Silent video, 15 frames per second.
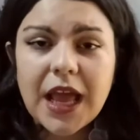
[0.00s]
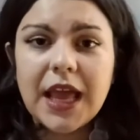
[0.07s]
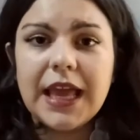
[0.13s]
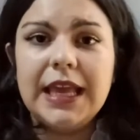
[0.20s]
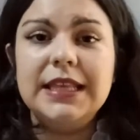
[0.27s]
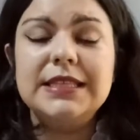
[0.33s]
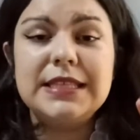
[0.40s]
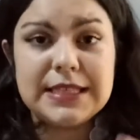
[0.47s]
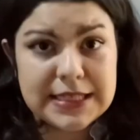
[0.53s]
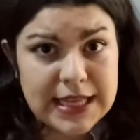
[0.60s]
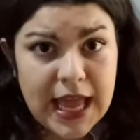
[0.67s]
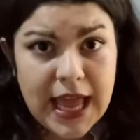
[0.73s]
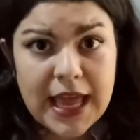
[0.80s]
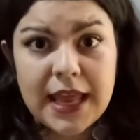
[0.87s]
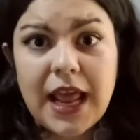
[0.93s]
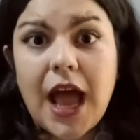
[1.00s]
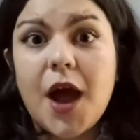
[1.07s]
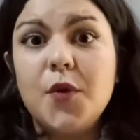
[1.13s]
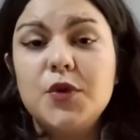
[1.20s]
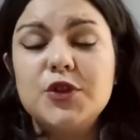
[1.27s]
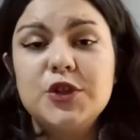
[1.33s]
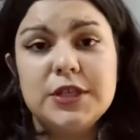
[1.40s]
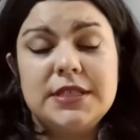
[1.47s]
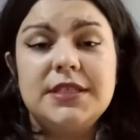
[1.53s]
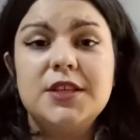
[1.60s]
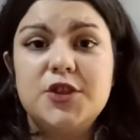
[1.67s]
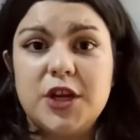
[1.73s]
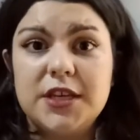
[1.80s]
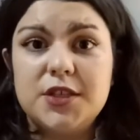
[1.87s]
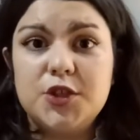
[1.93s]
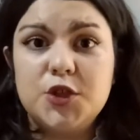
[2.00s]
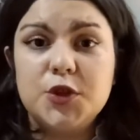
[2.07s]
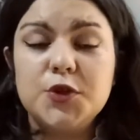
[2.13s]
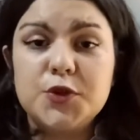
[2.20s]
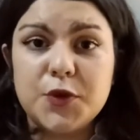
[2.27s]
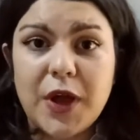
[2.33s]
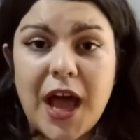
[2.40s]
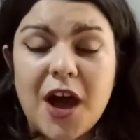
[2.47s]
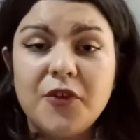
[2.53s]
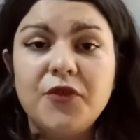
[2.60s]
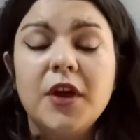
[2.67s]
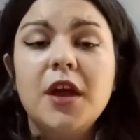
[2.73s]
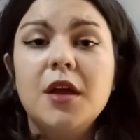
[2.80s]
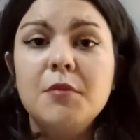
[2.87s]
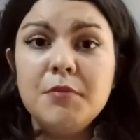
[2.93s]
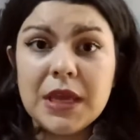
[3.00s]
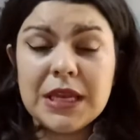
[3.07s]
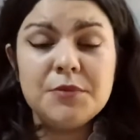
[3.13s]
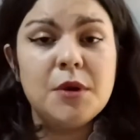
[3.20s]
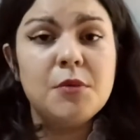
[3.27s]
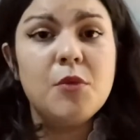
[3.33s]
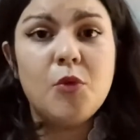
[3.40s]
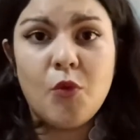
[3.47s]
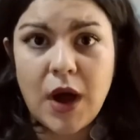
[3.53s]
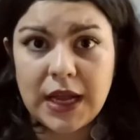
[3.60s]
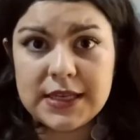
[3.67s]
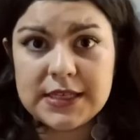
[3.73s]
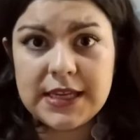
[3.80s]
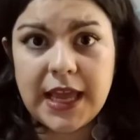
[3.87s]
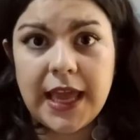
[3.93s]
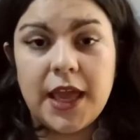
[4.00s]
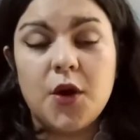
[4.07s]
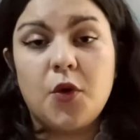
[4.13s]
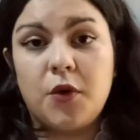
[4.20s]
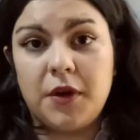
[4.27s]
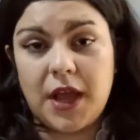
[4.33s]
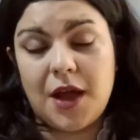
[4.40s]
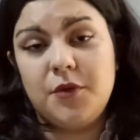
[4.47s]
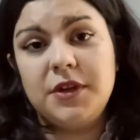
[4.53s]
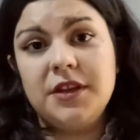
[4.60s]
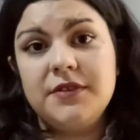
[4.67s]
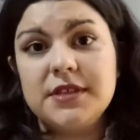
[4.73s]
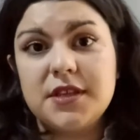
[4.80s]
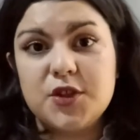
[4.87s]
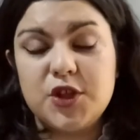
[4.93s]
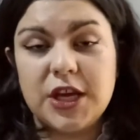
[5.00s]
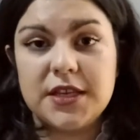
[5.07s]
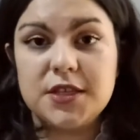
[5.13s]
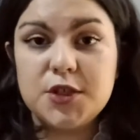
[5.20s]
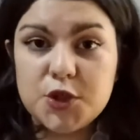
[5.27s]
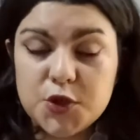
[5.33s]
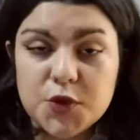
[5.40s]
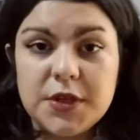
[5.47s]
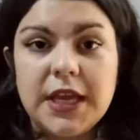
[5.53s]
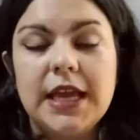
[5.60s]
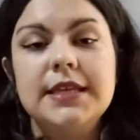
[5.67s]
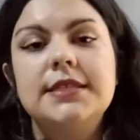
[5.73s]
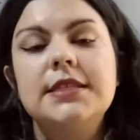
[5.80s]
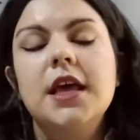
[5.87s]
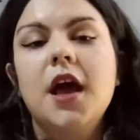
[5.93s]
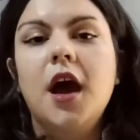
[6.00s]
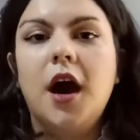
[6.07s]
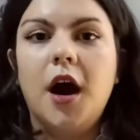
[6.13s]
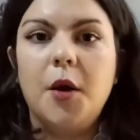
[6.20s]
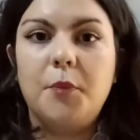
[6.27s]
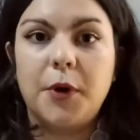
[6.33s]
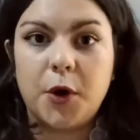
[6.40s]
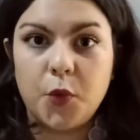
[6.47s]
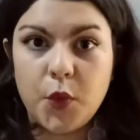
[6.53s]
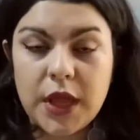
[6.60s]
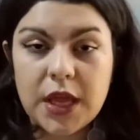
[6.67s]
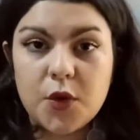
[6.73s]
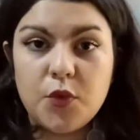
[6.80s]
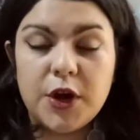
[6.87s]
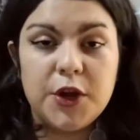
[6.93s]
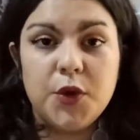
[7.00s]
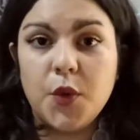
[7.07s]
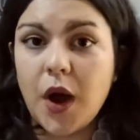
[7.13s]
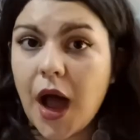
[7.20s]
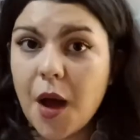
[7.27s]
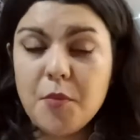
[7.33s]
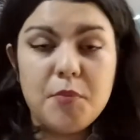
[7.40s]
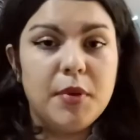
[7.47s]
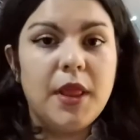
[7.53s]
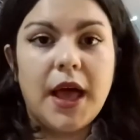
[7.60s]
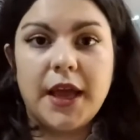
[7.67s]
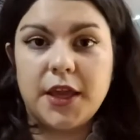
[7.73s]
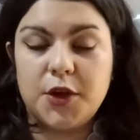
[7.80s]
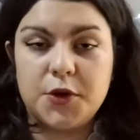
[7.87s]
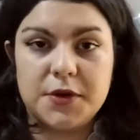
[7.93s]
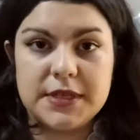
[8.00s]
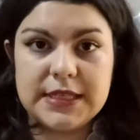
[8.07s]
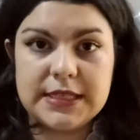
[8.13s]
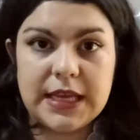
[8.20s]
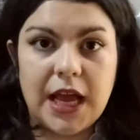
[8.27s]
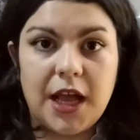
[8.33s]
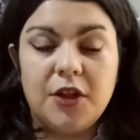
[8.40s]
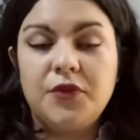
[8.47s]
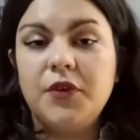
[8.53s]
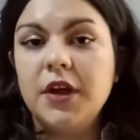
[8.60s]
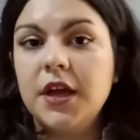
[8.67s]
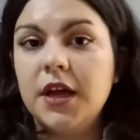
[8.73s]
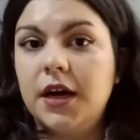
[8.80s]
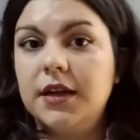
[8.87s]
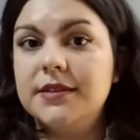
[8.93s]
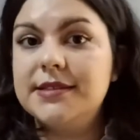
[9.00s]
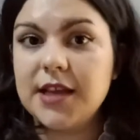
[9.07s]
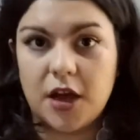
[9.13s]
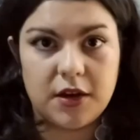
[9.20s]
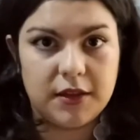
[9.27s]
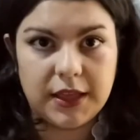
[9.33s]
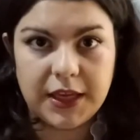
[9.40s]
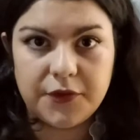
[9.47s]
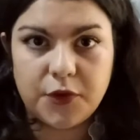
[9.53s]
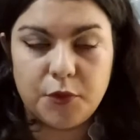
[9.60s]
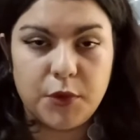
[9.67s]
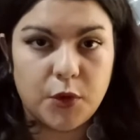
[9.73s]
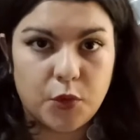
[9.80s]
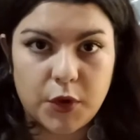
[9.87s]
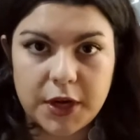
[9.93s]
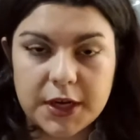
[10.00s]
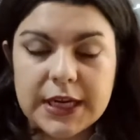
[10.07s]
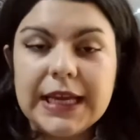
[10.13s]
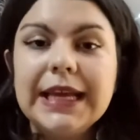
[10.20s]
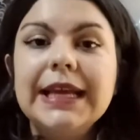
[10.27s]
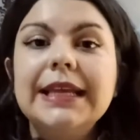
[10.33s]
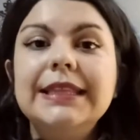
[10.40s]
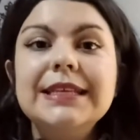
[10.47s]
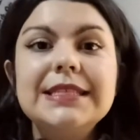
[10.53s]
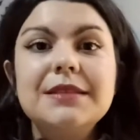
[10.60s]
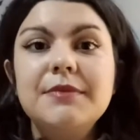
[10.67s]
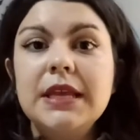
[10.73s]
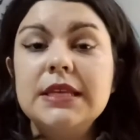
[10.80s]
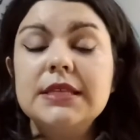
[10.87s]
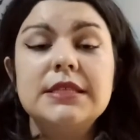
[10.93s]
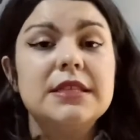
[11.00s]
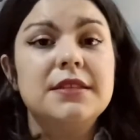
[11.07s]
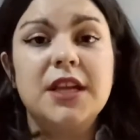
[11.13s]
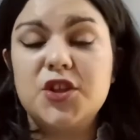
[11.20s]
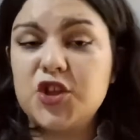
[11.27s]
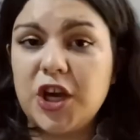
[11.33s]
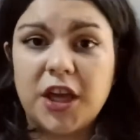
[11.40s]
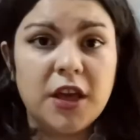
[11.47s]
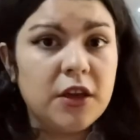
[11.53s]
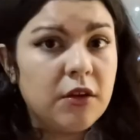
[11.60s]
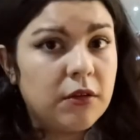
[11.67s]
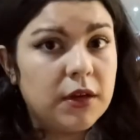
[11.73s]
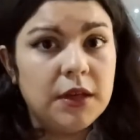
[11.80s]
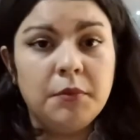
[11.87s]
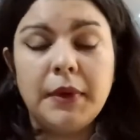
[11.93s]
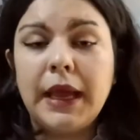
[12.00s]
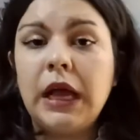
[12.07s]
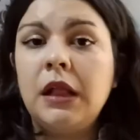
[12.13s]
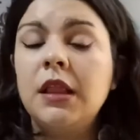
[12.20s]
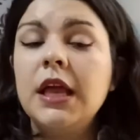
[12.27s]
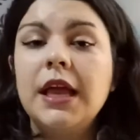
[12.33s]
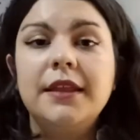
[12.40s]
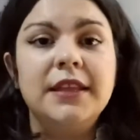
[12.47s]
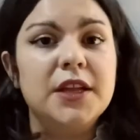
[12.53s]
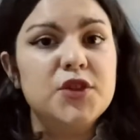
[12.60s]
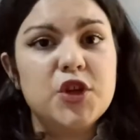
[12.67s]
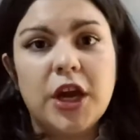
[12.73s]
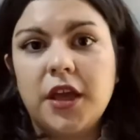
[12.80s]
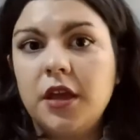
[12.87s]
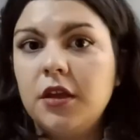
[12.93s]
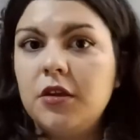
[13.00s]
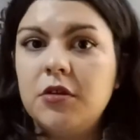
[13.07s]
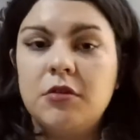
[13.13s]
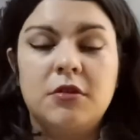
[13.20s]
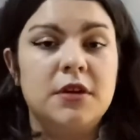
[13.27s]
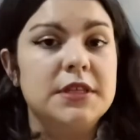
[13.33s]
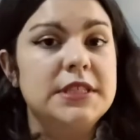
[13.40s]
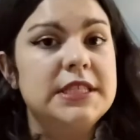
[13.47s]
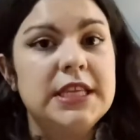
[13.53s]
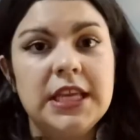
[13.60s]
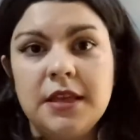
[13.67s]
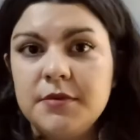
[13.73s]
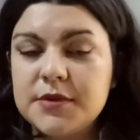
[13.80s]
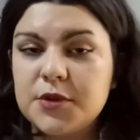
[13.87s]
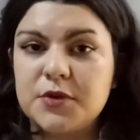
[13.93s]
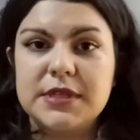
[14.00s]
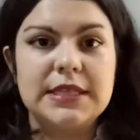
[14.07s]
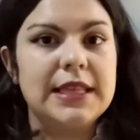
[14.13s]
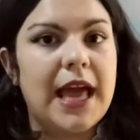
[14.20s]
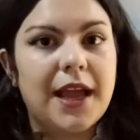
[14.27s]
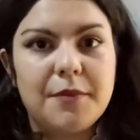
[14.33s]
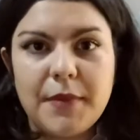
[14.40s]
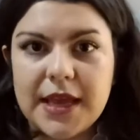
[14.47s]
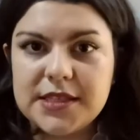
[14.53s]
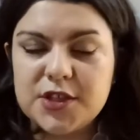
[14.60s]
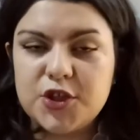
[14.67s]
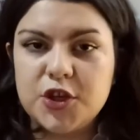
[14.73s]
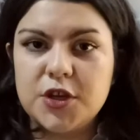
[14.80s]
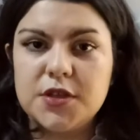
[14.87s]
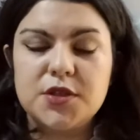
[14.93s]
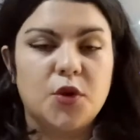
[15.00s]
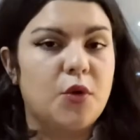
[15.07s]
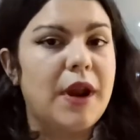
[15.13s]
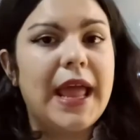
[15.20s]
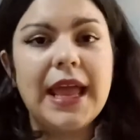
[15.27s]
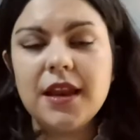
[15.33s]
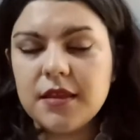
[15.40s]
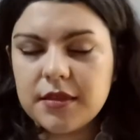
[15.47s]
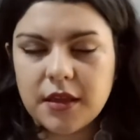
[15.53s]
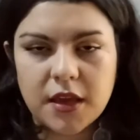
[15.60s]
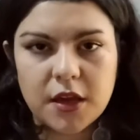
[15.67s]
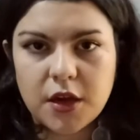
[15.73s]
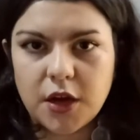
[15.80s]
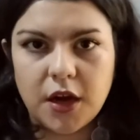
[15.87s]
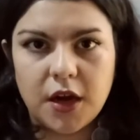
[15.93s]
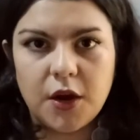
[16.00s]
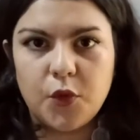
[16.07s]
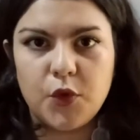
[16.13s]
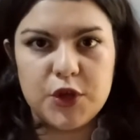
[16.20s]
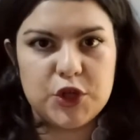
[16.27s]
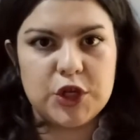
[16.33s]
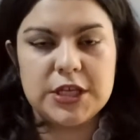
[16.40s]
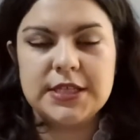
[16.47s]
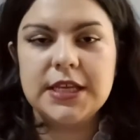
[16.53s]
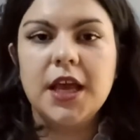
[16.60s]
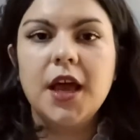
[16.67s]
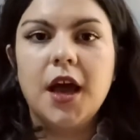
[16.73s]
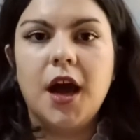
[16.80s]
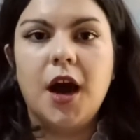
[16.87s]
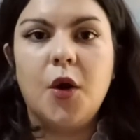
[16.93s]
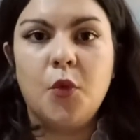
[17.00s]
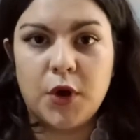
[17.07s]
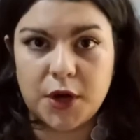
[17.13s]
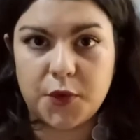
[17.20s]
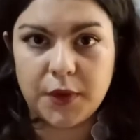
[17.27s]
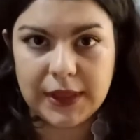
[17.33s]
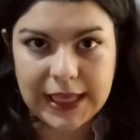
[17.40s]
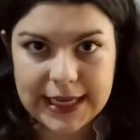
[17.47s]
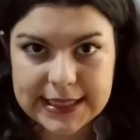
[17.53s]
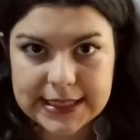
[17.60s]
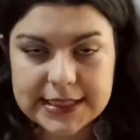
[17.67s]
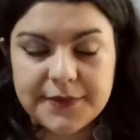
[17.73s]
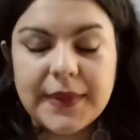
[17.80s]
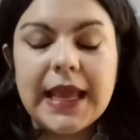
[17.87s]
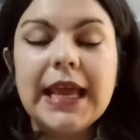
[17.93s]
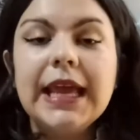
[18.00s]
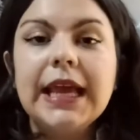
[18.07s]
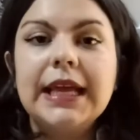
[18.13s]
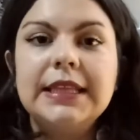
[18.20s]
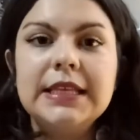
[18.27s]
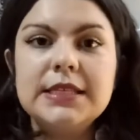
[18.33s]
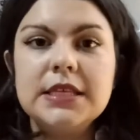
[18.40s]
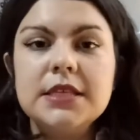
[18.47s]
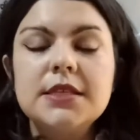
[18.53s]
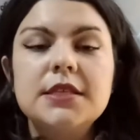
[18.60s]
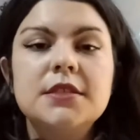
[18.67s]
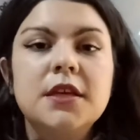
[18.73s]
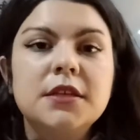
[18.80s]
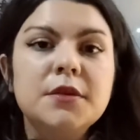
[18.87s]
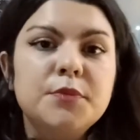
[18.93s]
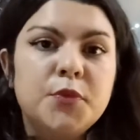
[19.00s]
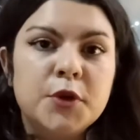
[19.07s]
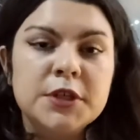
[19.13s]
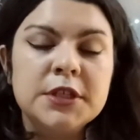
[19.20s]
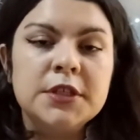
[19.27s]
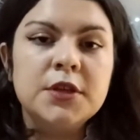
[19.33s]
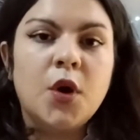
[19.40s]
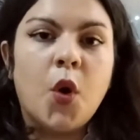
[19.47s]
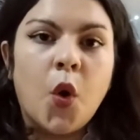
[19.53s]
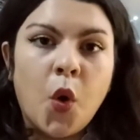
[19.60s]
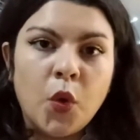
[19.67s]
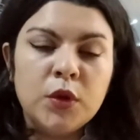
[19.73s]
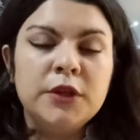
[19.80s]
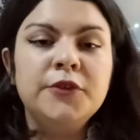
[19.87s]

Instead, I would just suggest you to have minimum 1 day, or I would even suggest 2 days per week where you unplug yourself totally from your work. This means not checking your email, not checking your Teams or Slack messages or anything which is work related. This is not important only